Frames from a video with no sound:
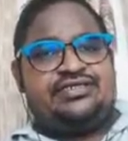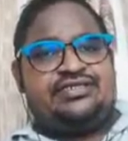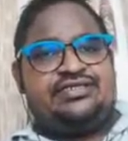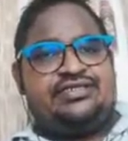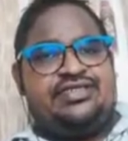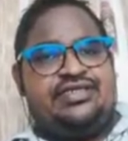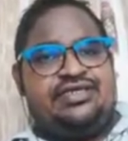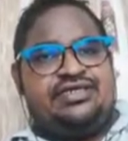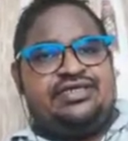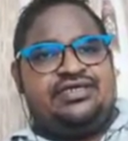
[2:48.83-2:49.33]

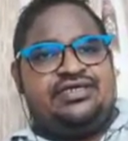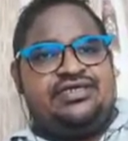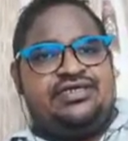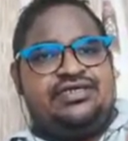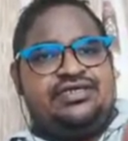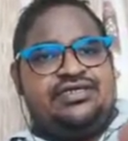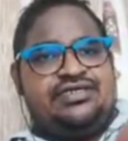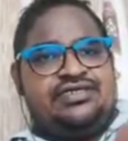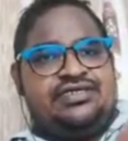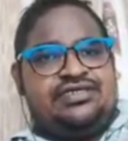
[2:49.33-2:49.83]
Then
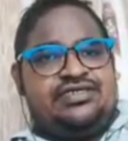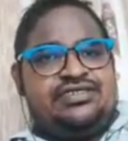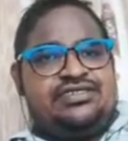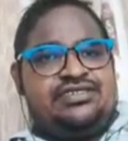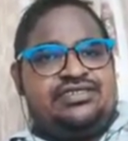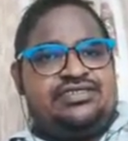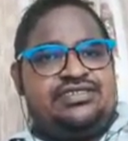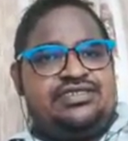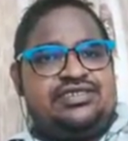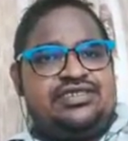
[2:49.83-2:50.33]

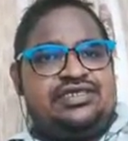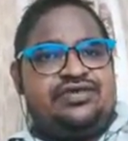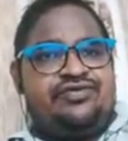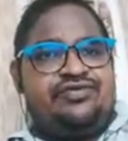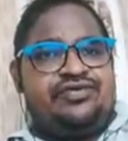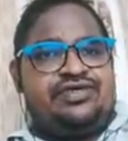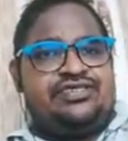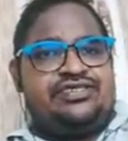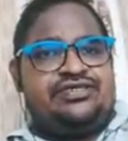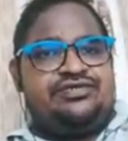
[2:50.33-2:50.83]
this
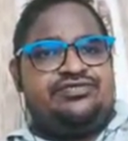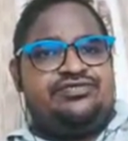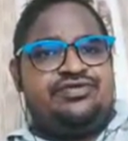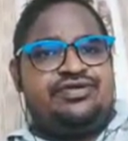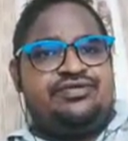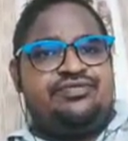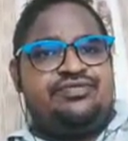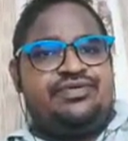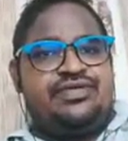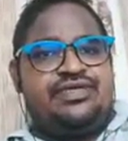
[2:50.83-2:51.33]
equation
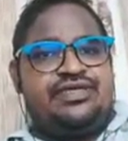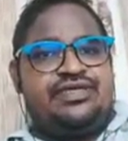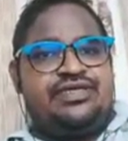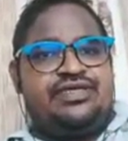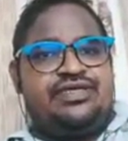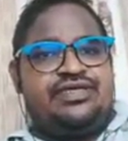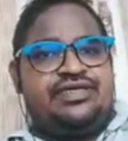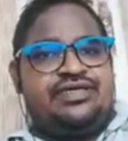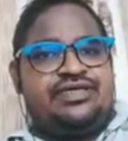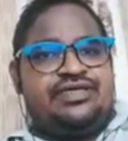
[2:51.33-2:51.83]
will be
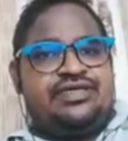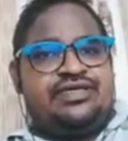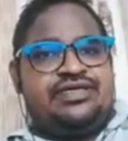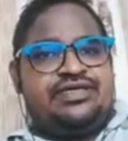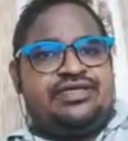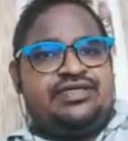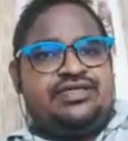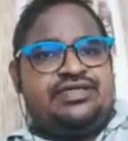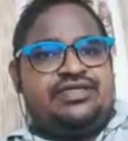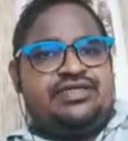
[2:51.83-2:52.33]

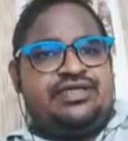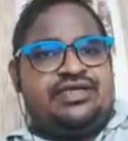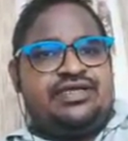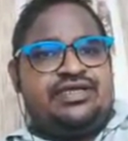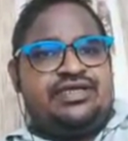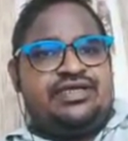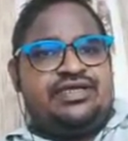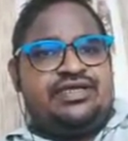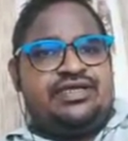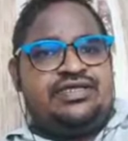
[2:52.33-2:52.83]

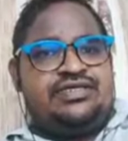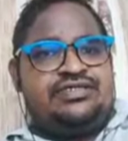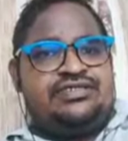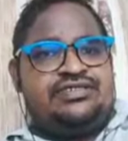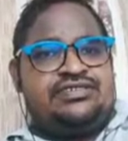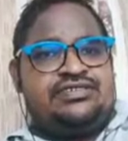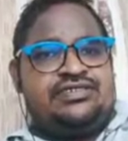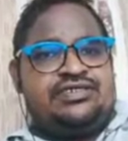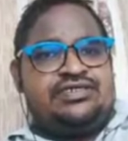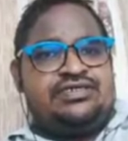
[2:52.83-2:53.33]
LA
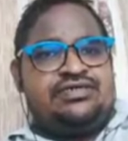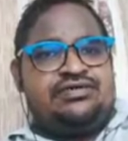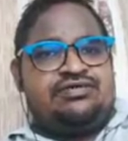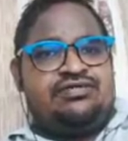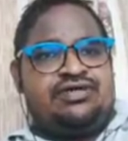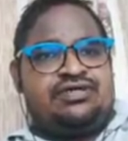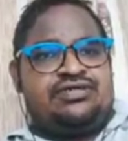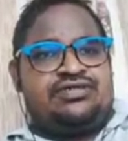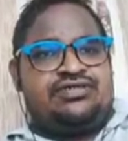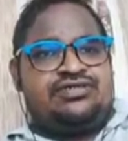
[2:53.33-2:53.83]
is
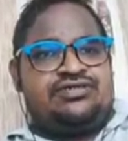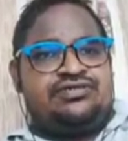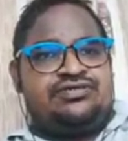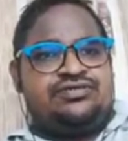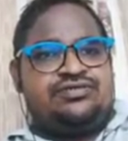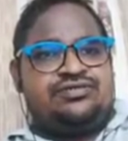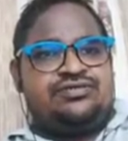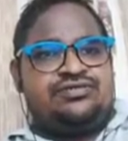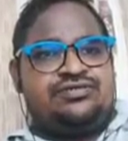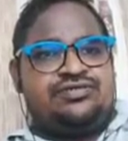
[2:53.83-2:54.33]
equal to
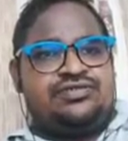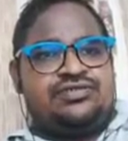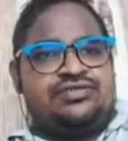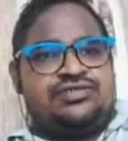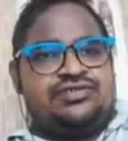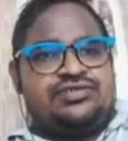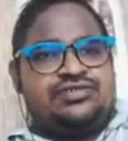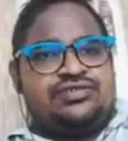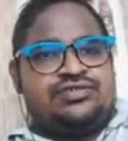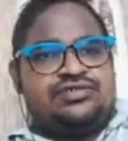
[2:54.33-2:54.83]

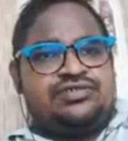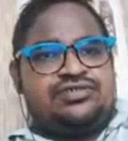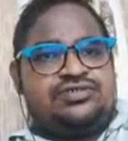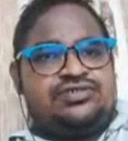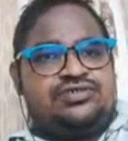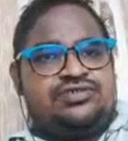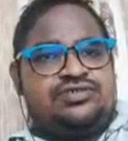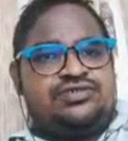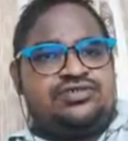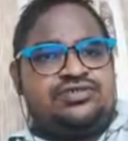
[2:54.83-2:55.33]

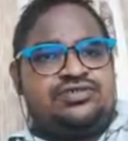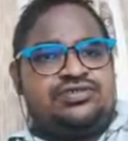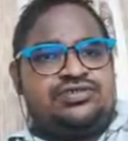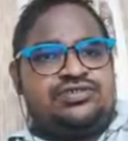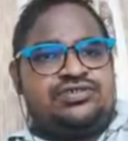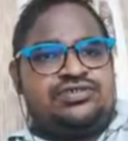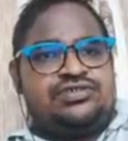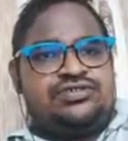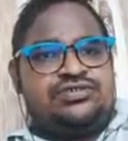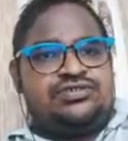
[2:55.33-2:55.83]
2
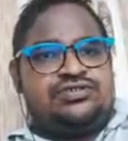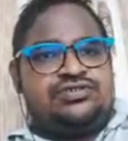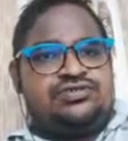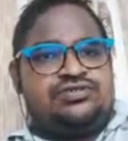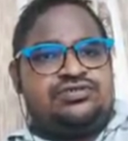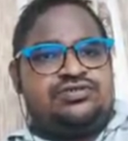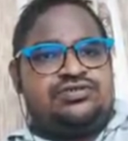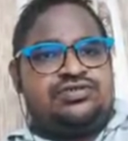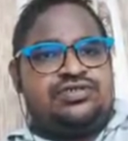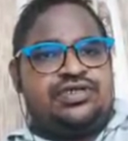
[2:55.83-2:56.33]

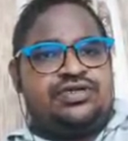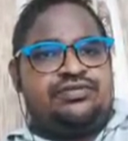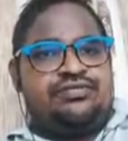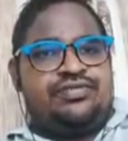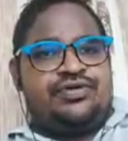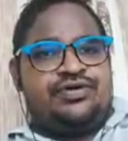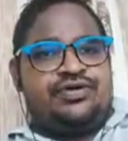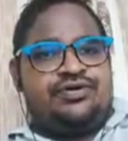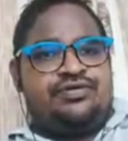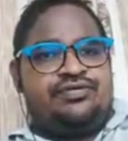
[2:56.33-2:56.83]
into 10
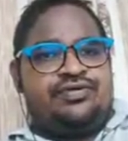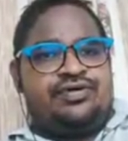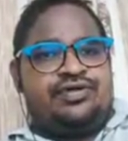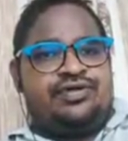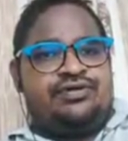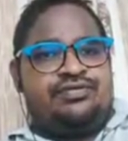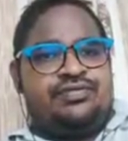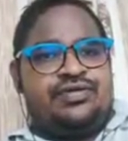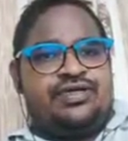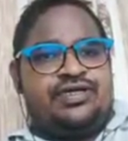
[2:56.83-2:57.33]
power
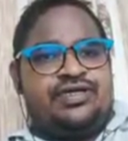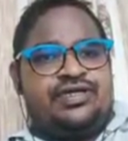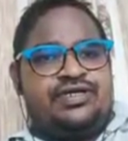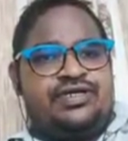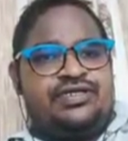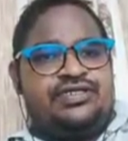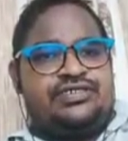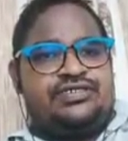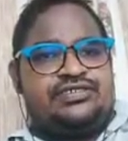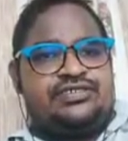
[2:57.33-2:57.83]

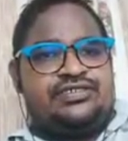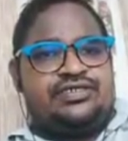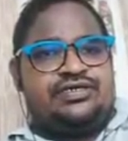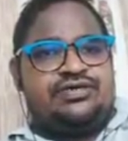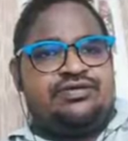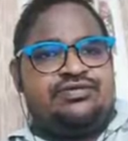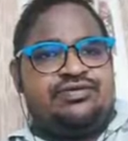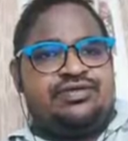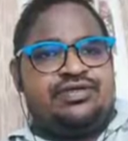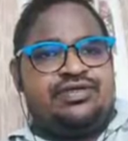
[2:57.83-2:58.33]
minus
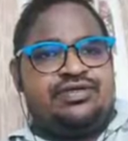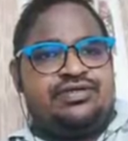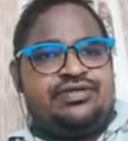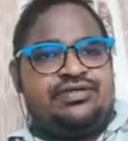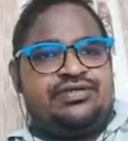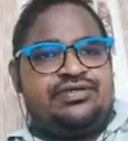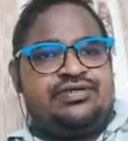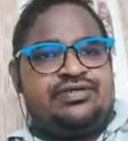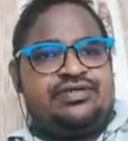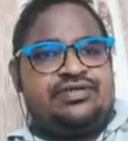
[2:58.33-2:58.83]
7
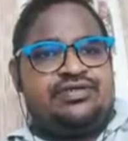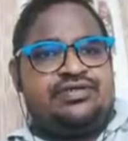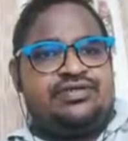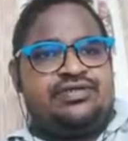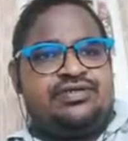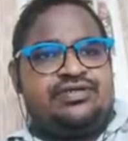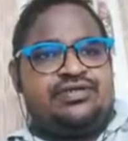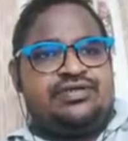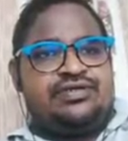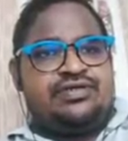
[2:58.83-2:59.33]

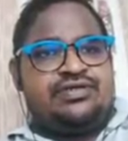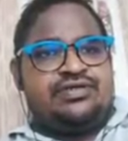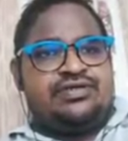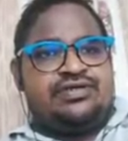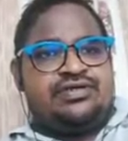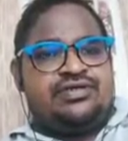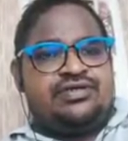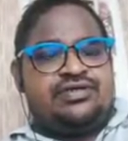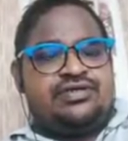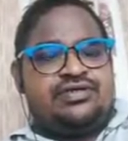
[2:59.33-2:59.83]

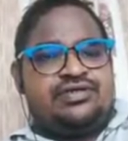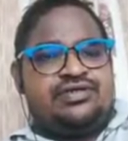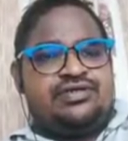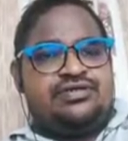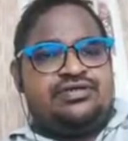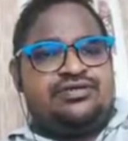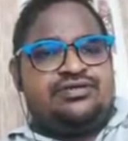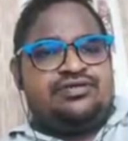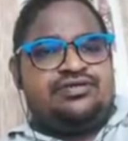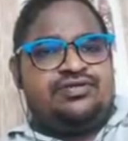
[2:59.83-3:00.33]

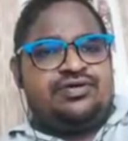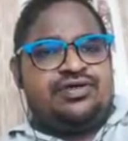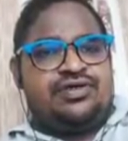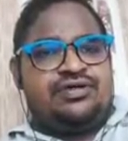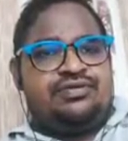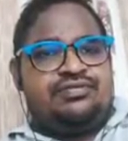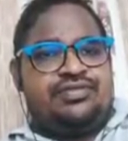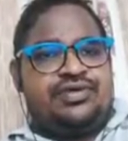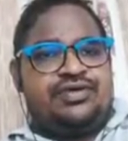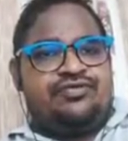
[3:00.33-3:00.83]
into
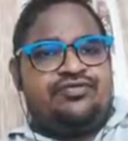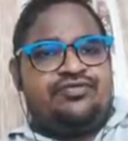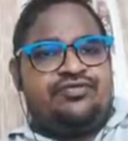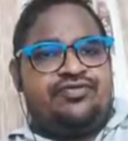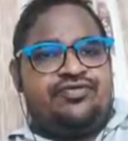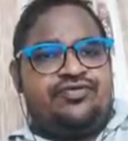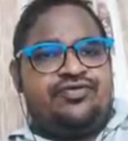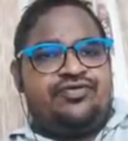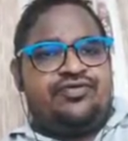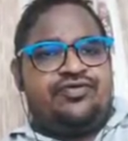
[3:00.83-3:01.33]
1 by
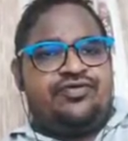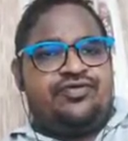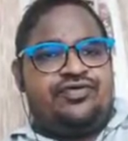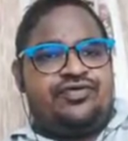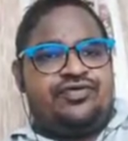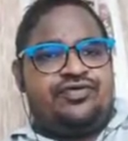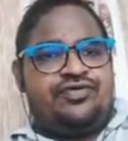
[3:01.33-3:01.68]
4